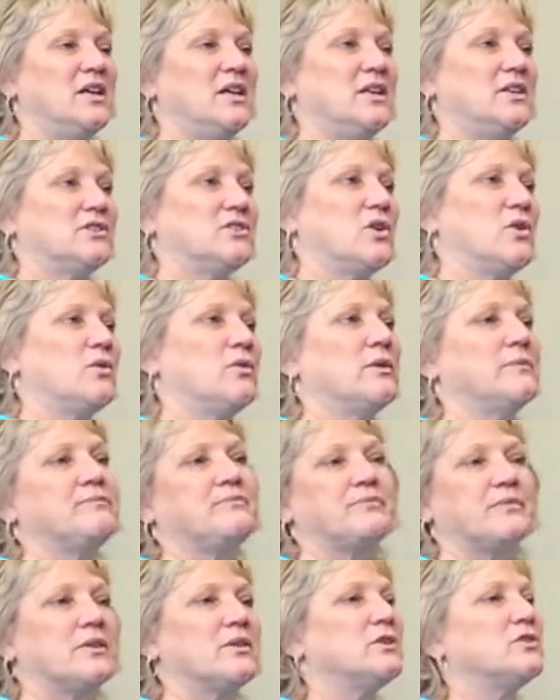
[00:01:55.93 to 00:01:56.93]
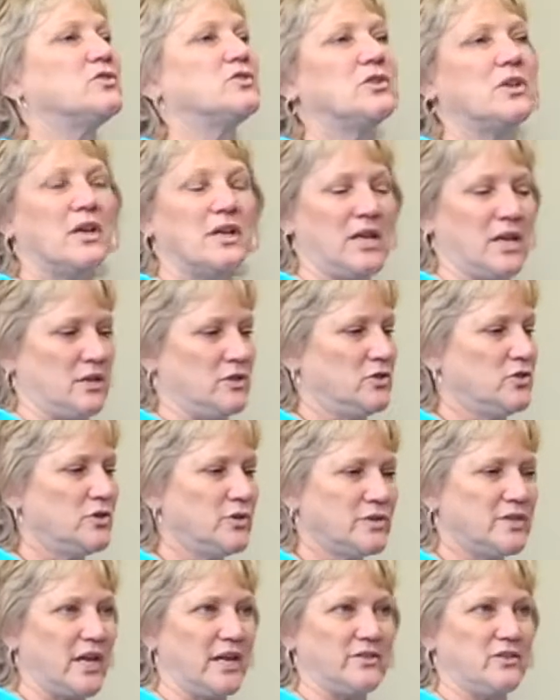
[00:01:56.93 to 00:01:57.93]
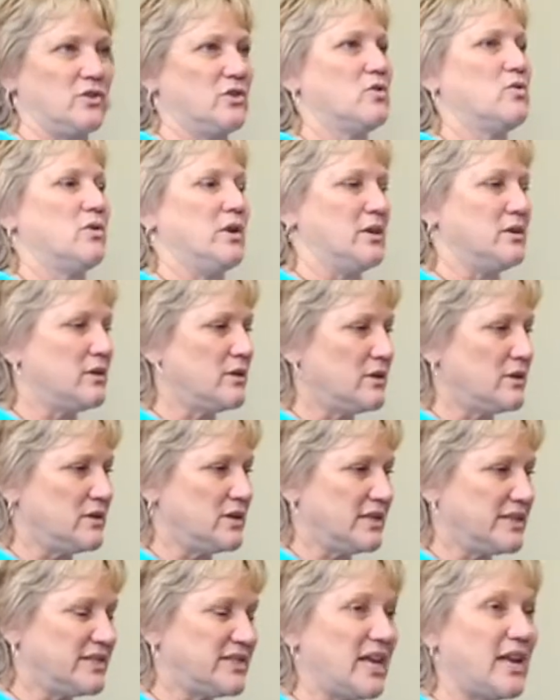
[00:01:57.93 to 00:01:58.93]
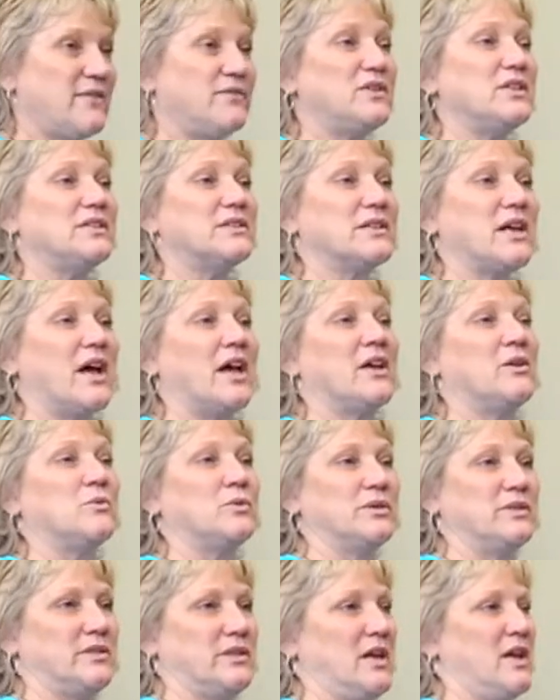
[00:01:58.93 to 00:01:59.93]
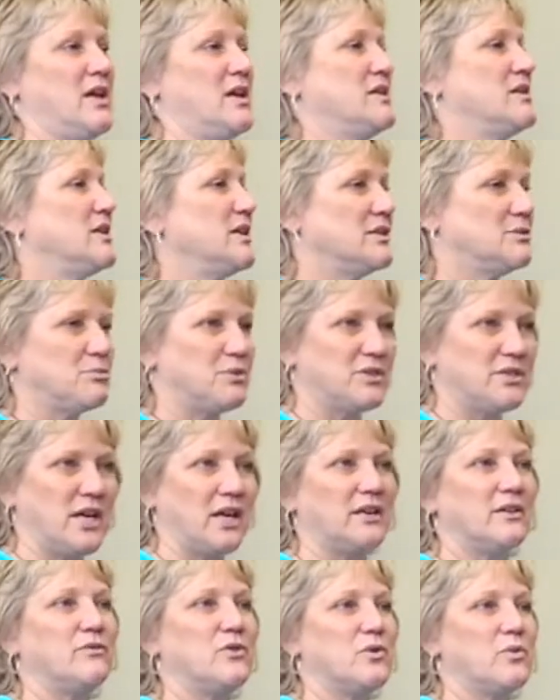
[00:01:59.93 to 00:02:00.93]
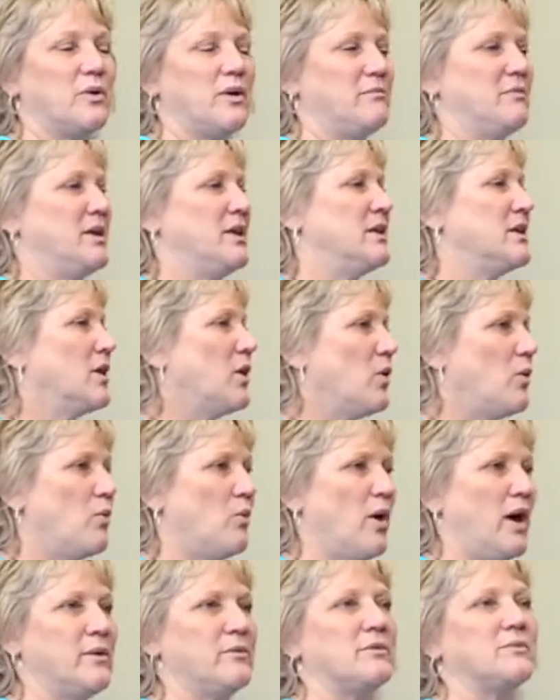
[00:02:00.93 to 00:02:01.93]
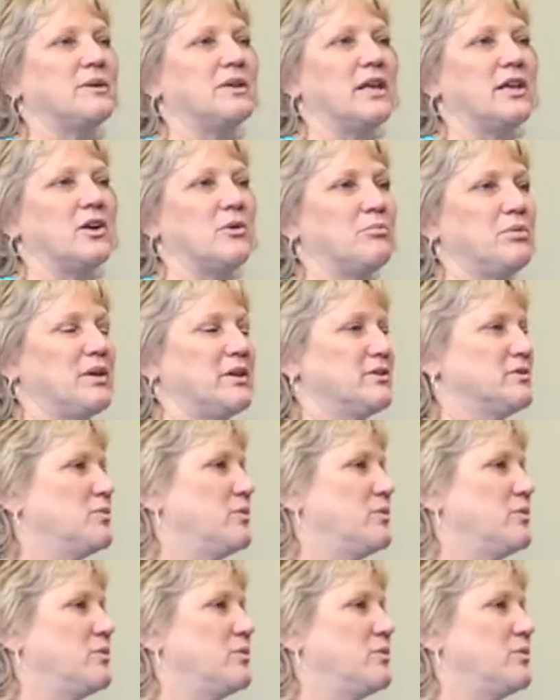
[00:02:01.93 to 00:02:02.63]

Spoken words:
So there's, again, two sides of the coin. The safety side would say it's protective equipment. Why won't we let our players